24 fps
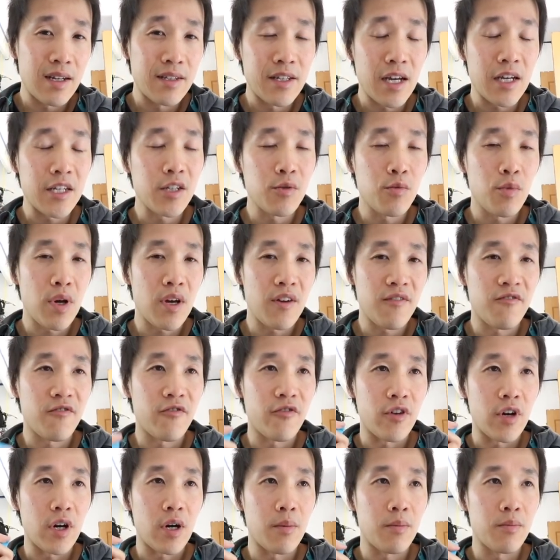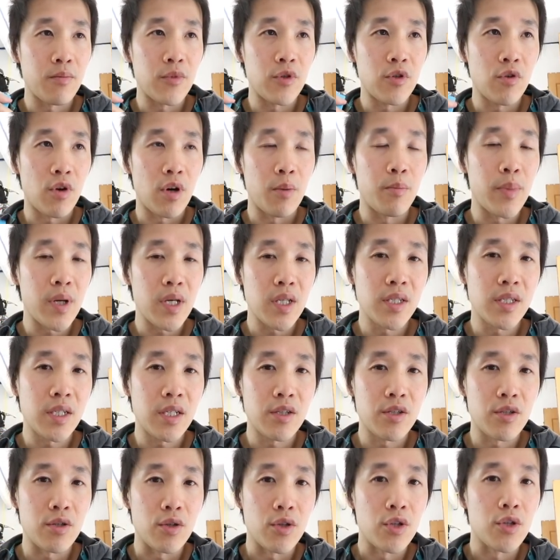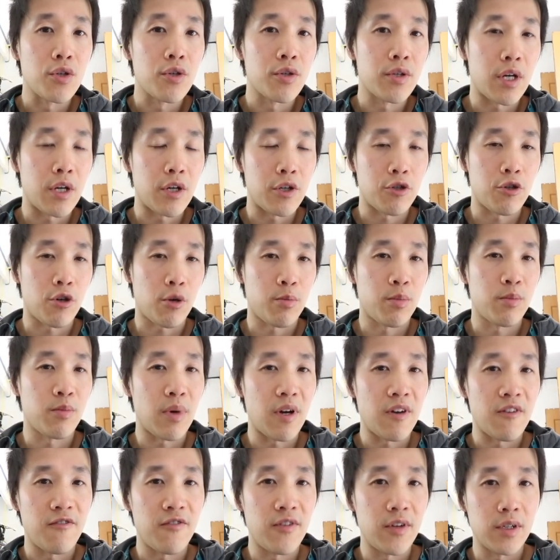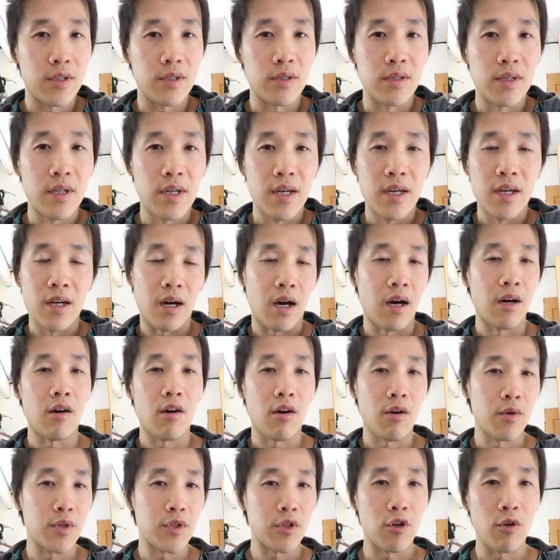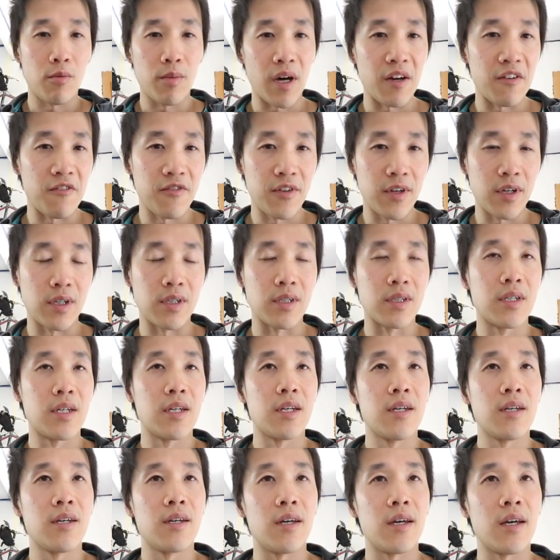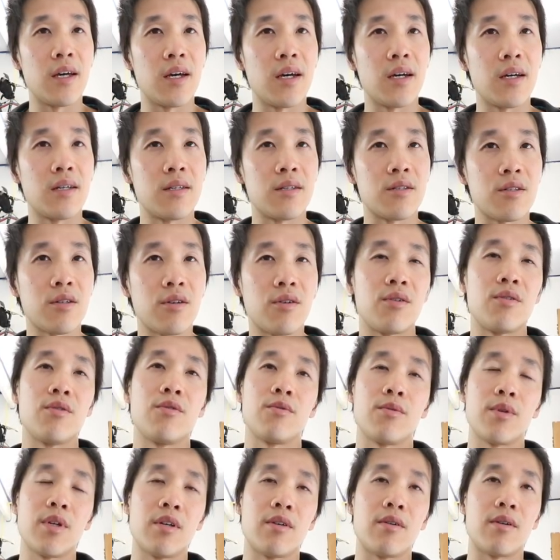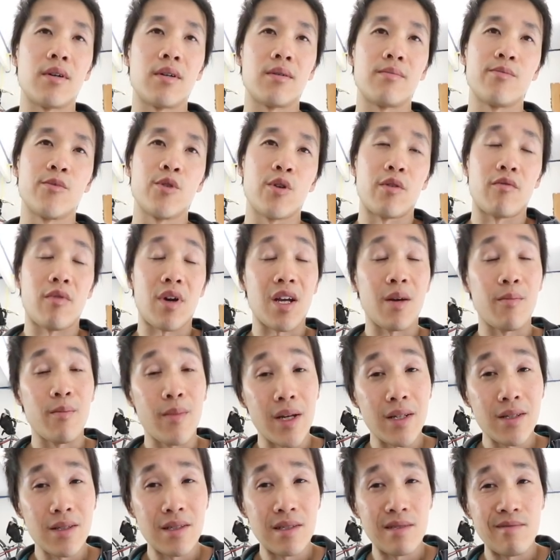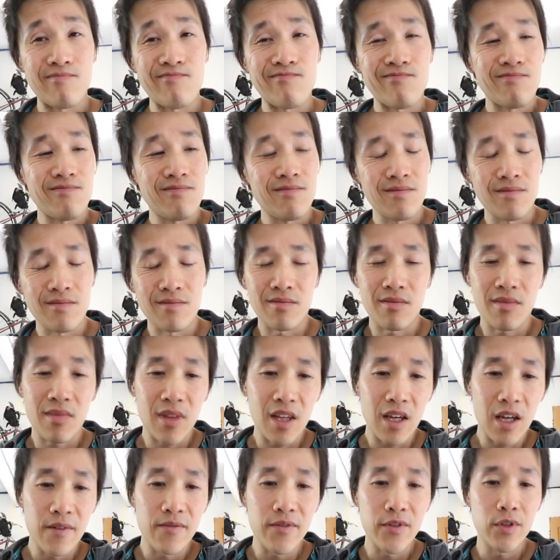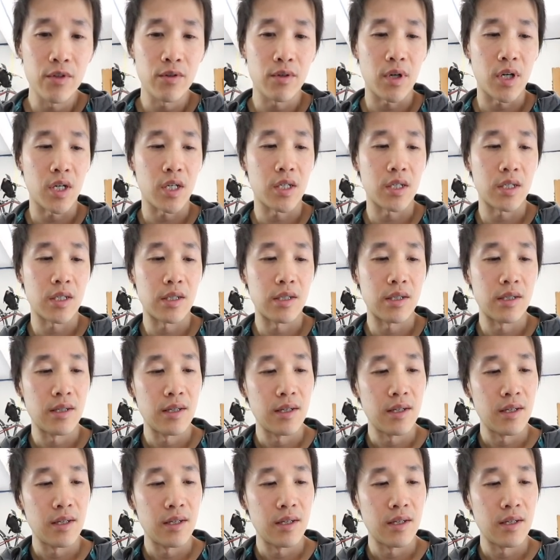takes away from your ability to learn how to sharpen by feel. I always go by feel. And so, you know, do I recommend it? If you're